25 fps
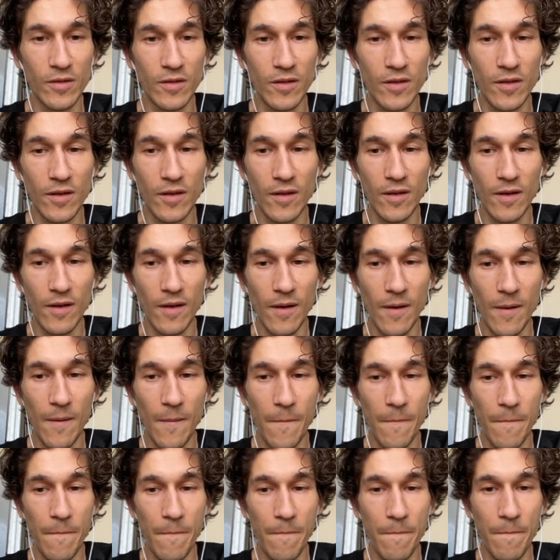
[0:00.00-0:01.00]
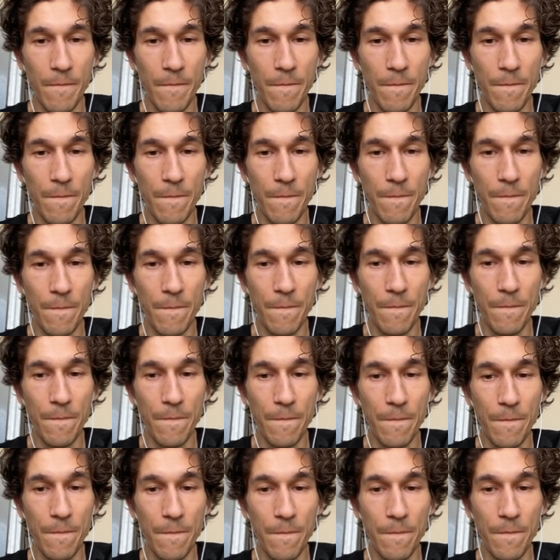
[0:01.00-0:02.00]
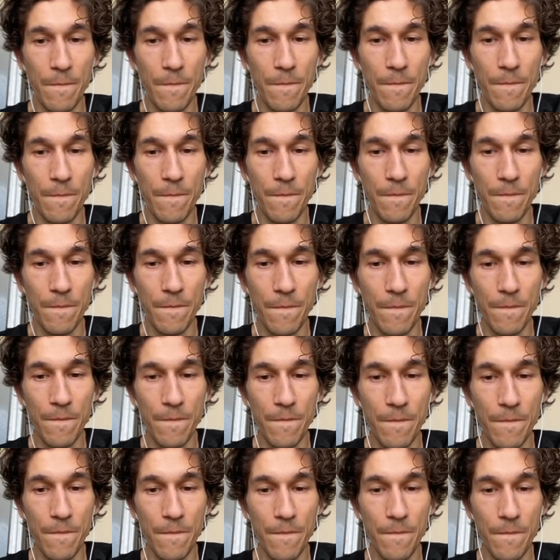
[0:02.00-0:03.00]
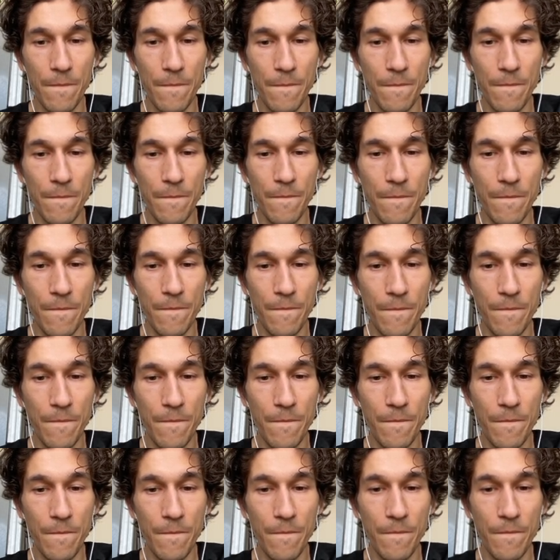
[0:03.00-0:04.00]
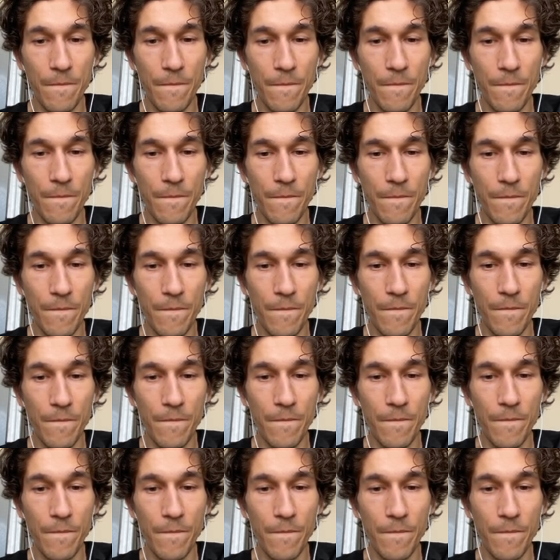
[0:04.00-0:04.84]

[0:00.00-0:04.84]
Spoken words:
Nobody speaks.